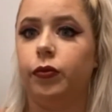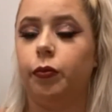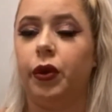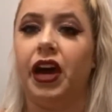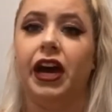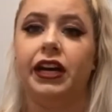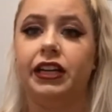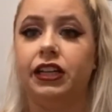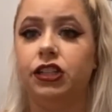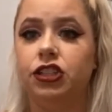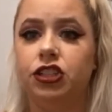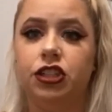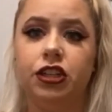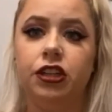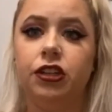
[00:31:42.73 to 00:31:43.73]

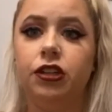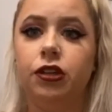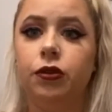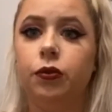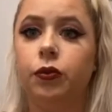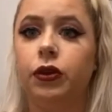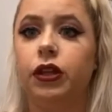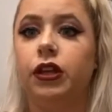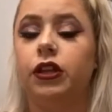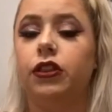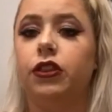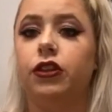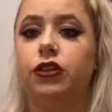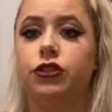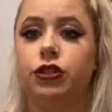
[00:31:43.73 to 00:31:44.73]
package deal
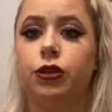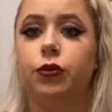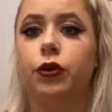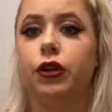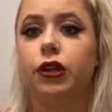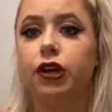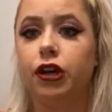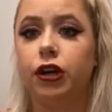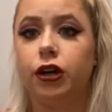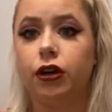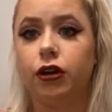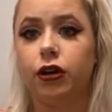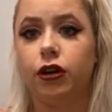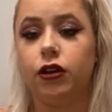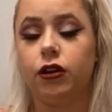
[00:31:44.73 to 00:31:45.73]
with 2
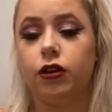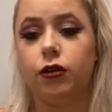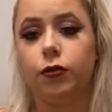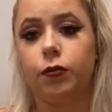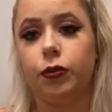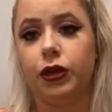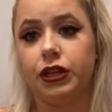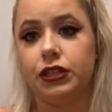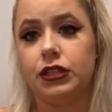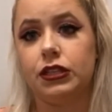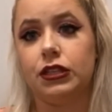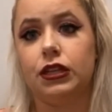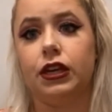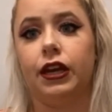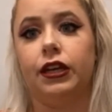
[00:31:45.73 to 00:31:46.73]
other
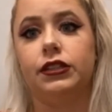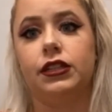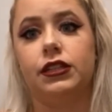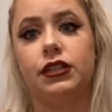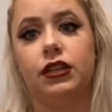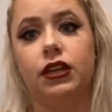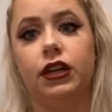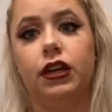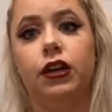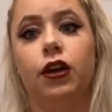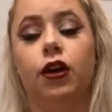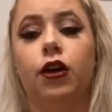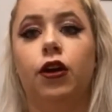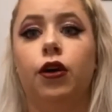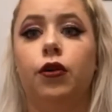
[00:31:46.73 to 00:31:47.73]
places in Kansas City
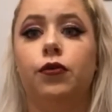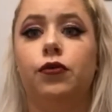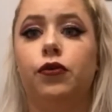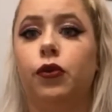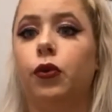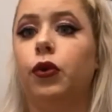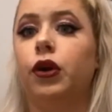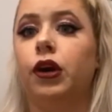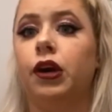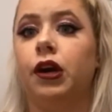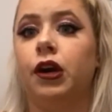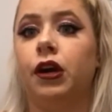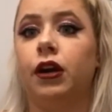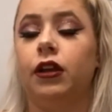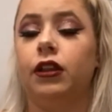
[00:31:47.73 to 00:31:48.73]

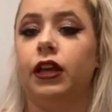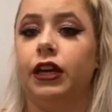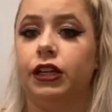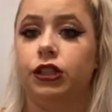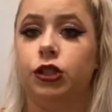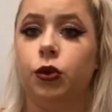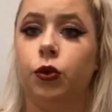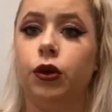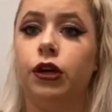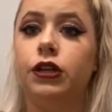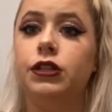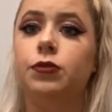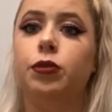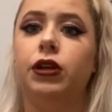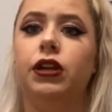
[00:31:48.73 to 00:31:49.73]
for like
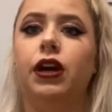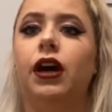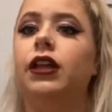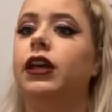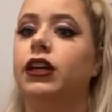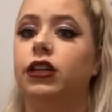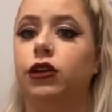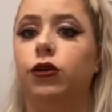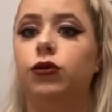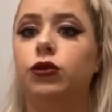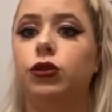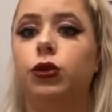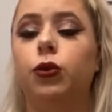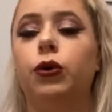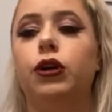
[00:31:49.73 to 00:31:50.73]
tours, but not like
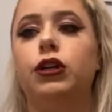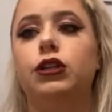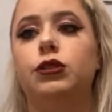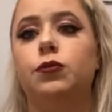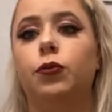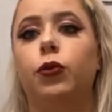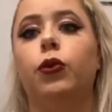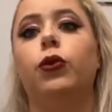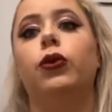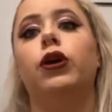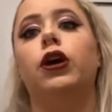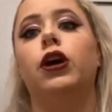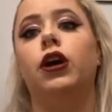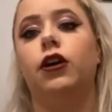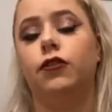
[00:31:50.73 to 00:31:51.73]
ghost tours,
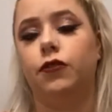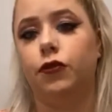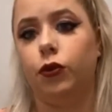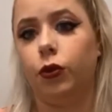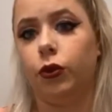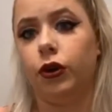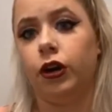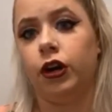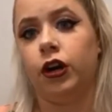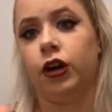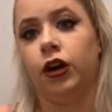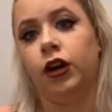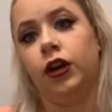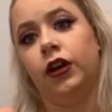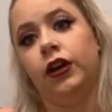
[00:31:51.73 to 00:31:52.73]
more
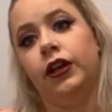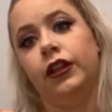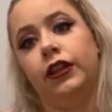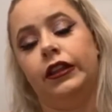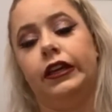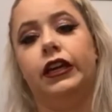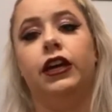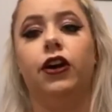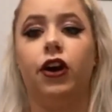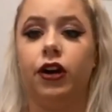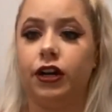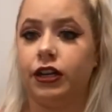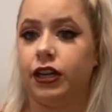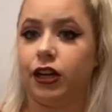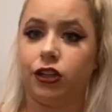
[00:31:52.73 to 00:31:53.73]
for the
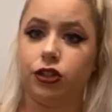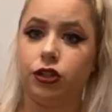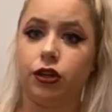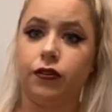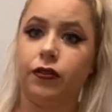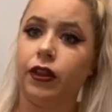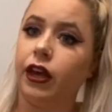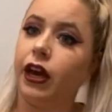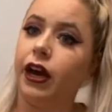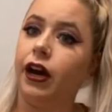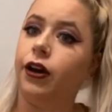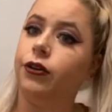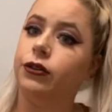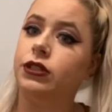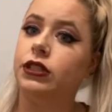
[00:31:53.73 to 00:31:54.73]
architecture of the
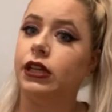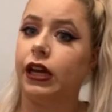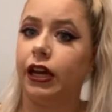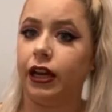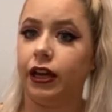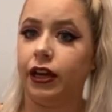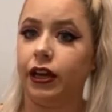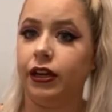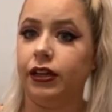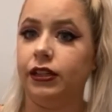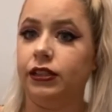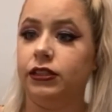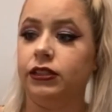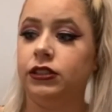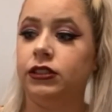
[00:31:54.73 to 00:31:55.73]
house
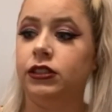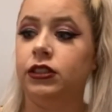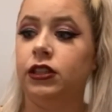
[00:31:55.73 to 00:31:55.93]
and